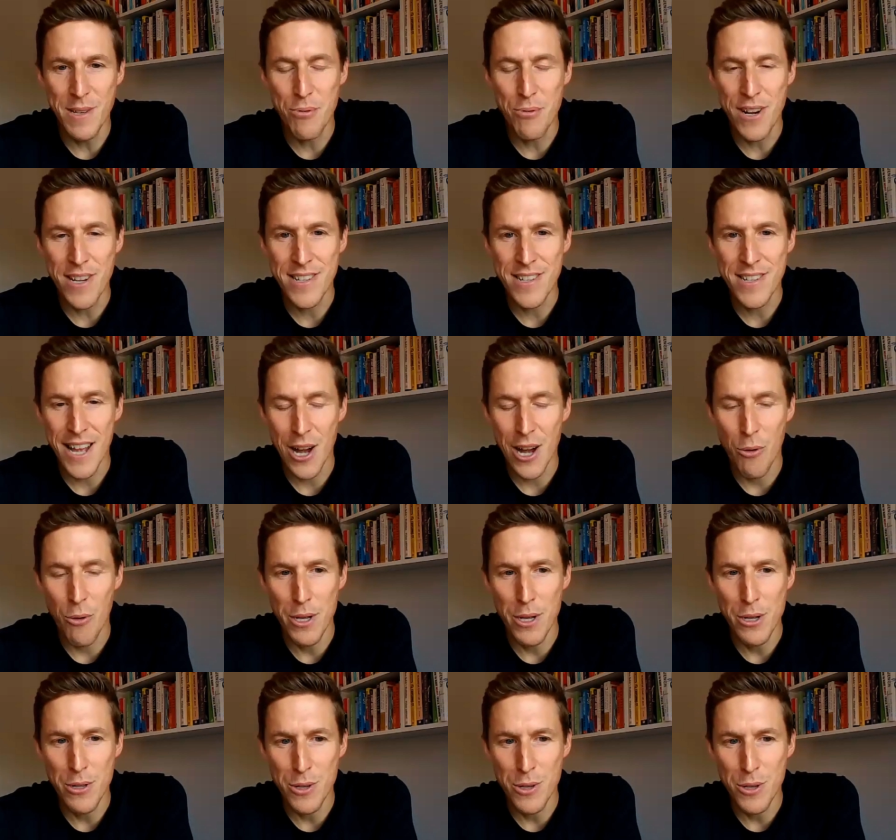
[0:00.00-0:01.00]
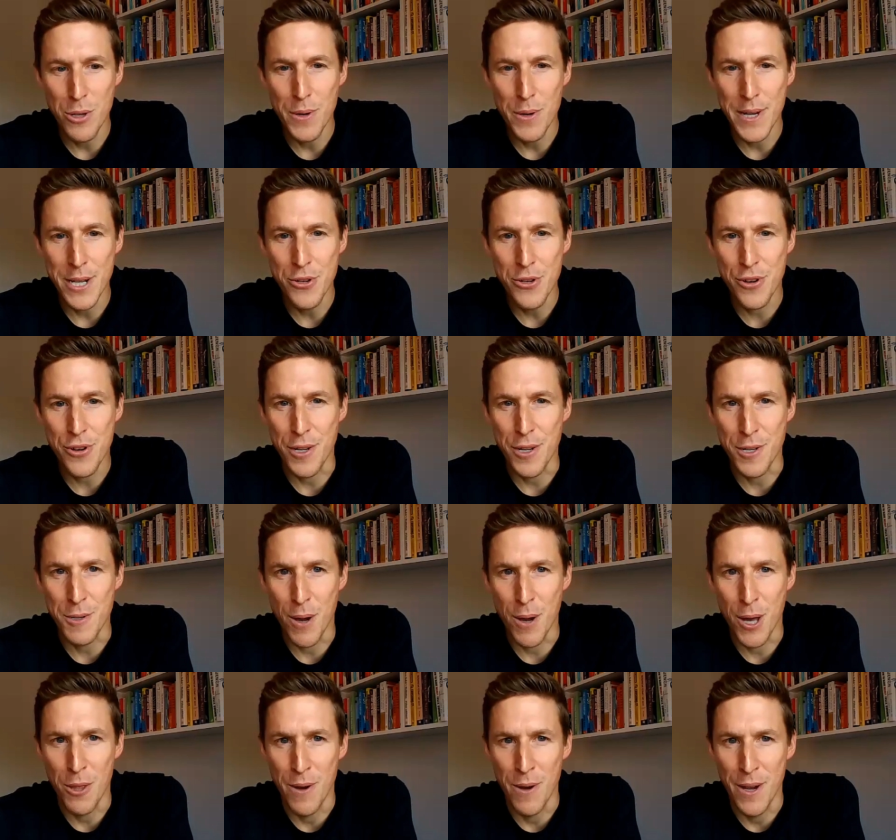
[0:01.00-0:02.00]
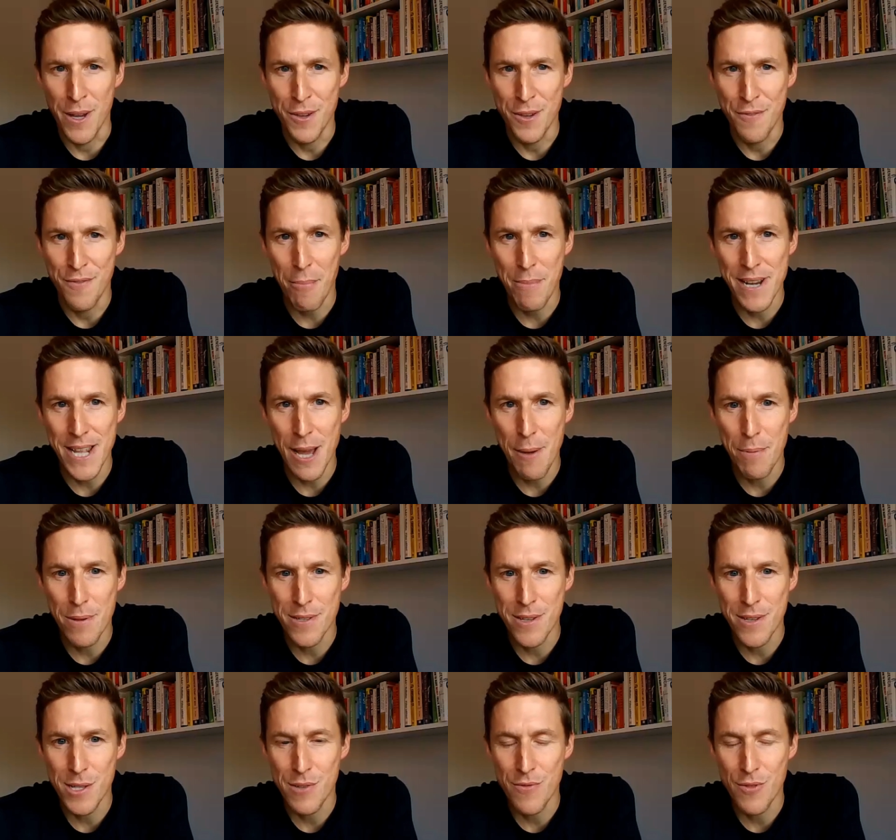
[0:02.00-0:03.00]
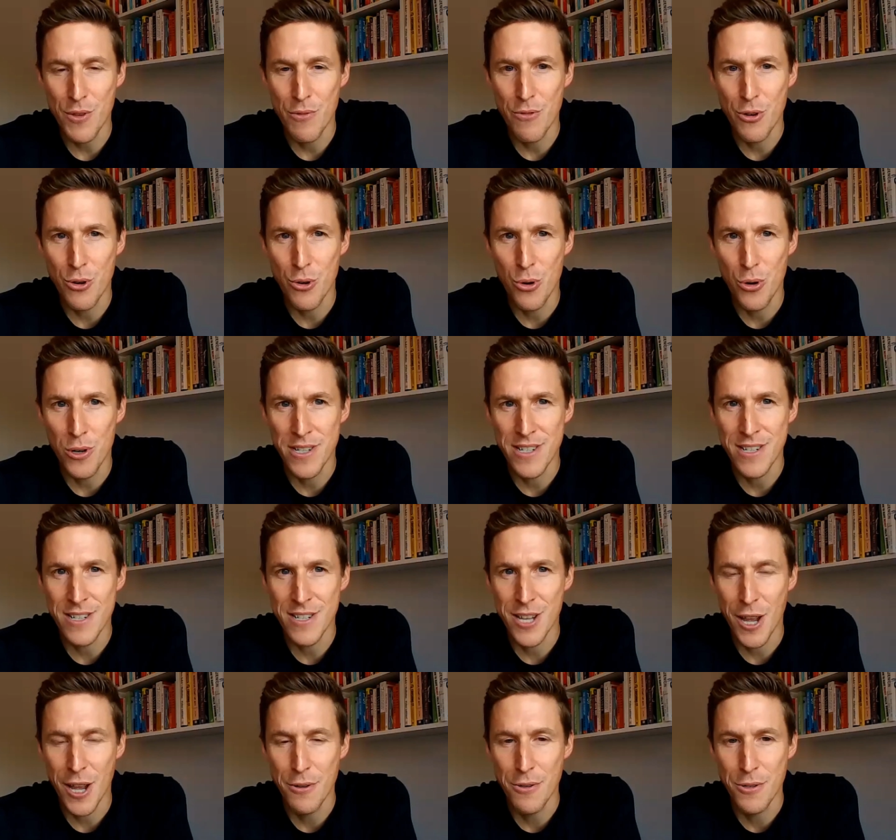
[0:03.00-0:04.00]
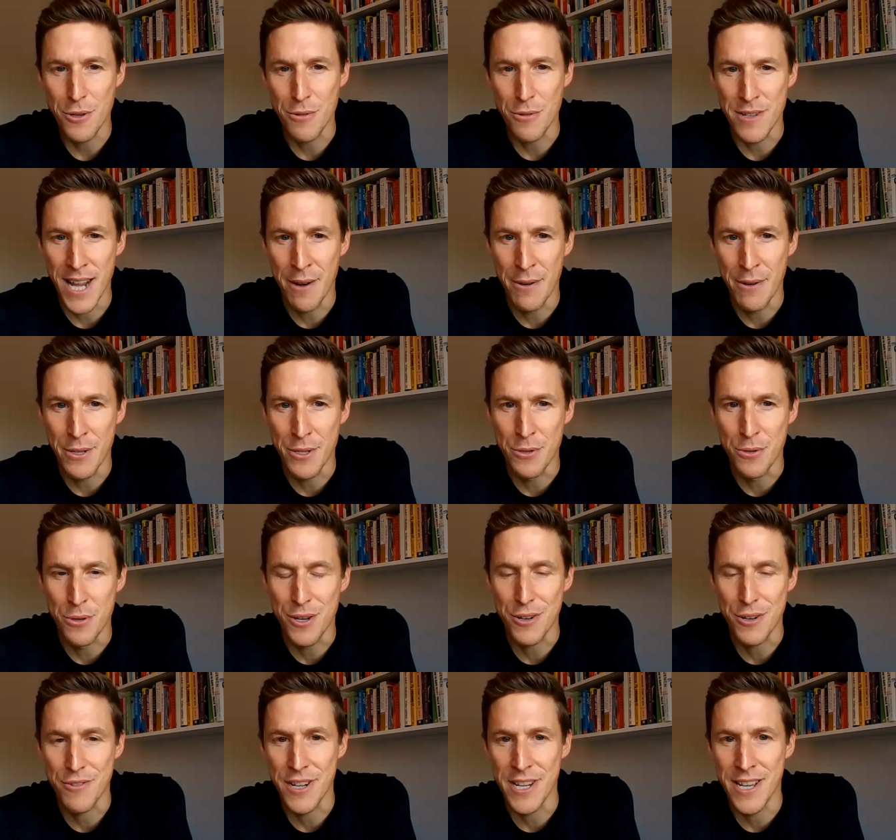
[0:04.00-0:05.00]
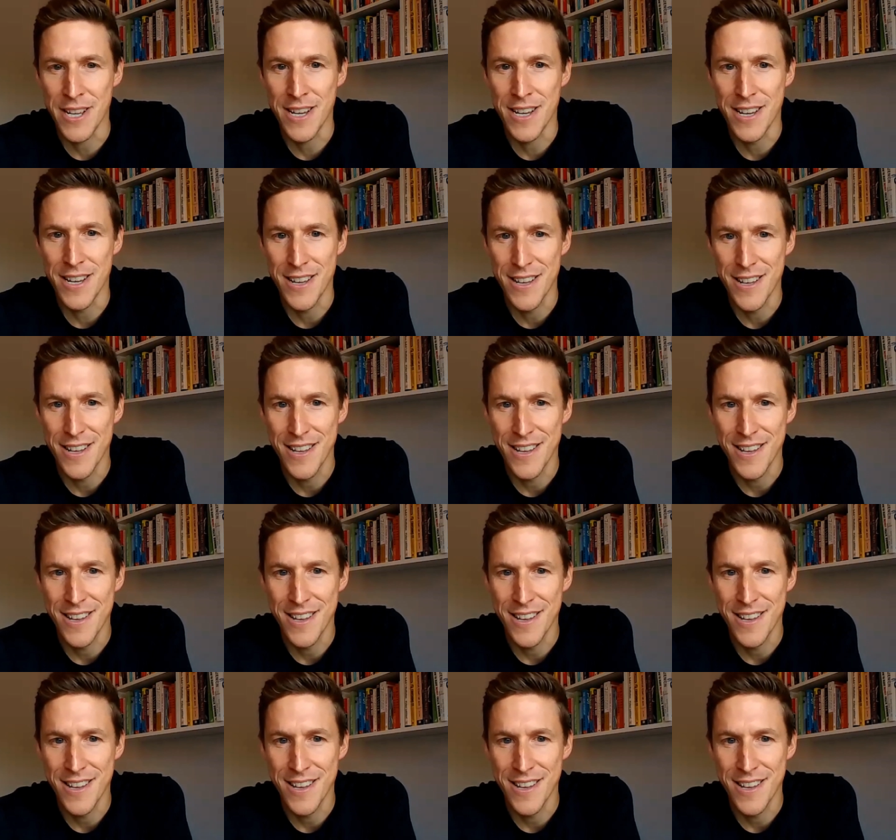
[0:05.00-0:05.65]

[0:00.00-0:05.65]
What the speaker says: always impressed at how well you do your intros, by the way. How many episodes have you recorded in total now in your career?